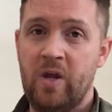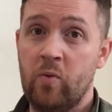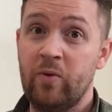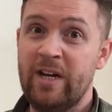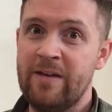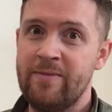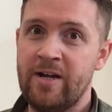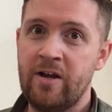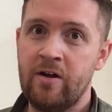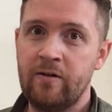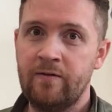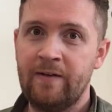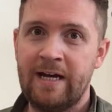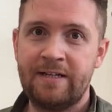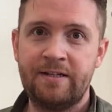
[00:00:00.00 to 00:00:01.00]
We can make it go
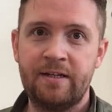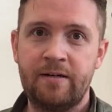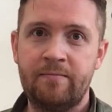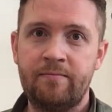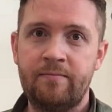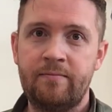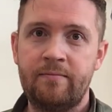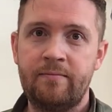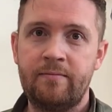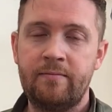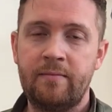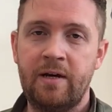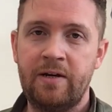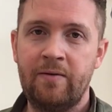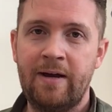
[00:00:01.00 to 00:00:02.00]
faster.
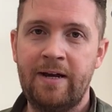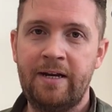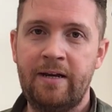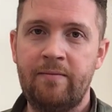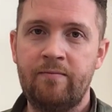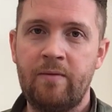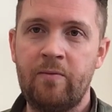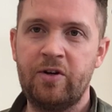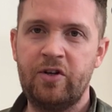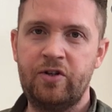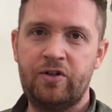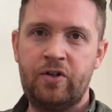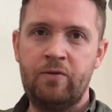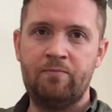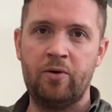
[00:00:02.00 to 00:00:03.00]
Are you ready? I'm going to
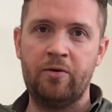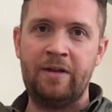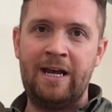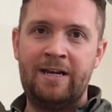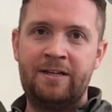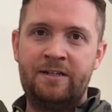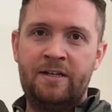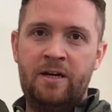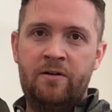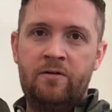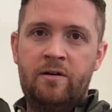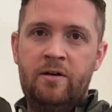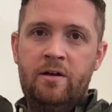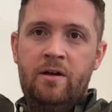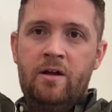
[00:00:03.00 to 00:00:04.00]
use both hands now.
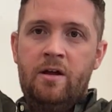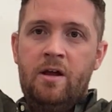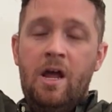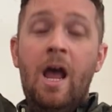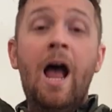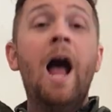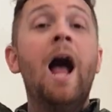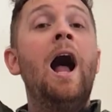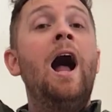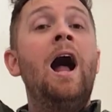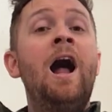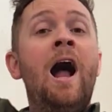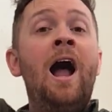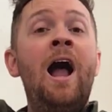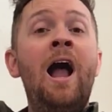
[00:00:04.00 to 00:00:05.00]

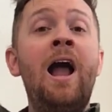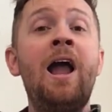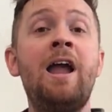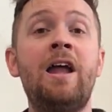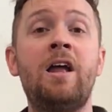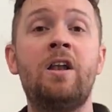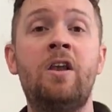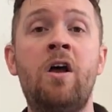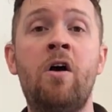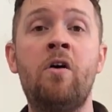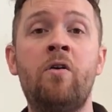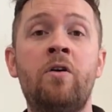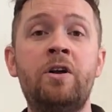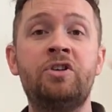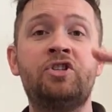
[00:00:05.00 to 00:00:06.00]
High,
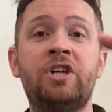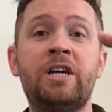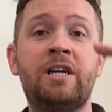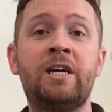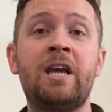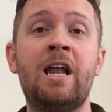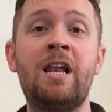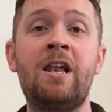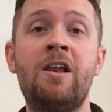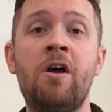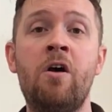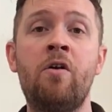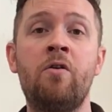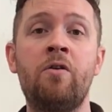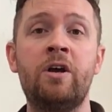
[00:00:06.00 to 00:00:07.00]
low, chica,
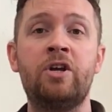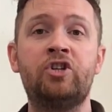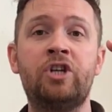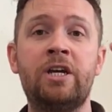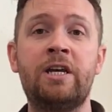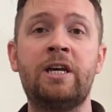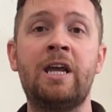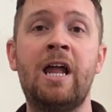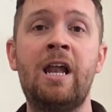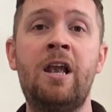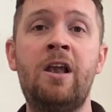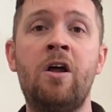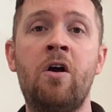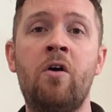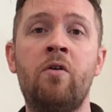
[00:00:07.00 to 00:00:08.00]
low, chica,
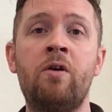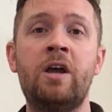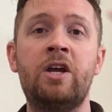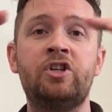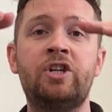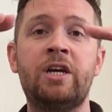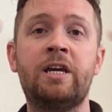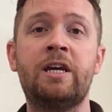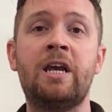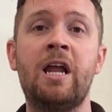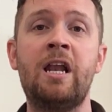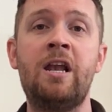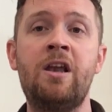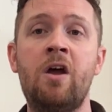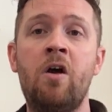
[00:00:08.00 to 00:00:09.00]
low, chica,
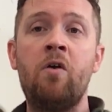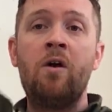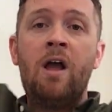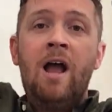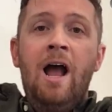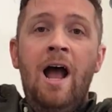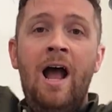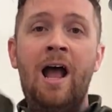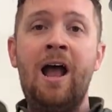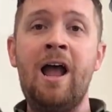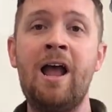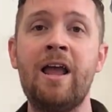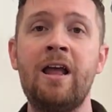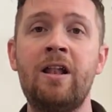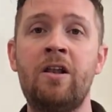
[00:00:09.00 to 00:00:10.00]
low.
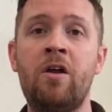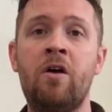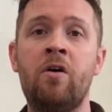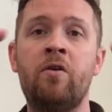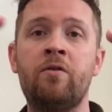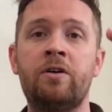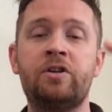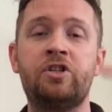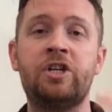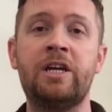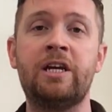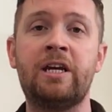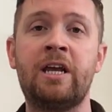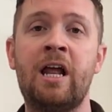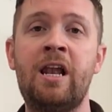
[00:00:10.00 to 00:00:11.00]
High, low,
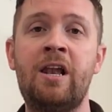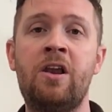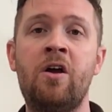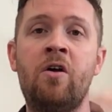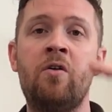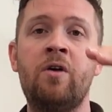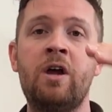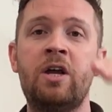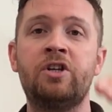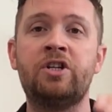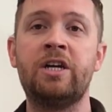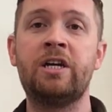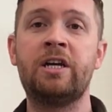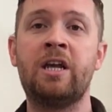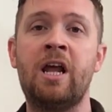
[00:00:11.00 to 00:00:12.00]
chica, low,
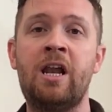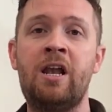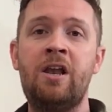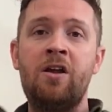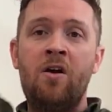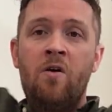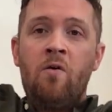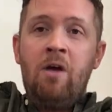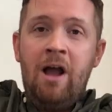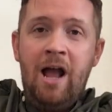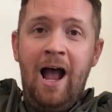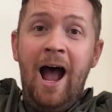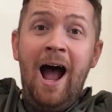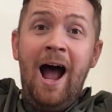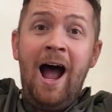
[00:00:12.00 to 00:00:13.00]
chica, low.
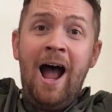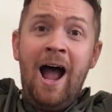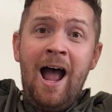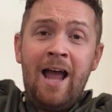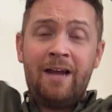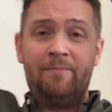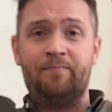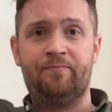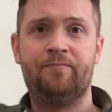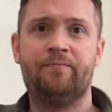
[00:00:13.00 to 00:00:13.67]
High.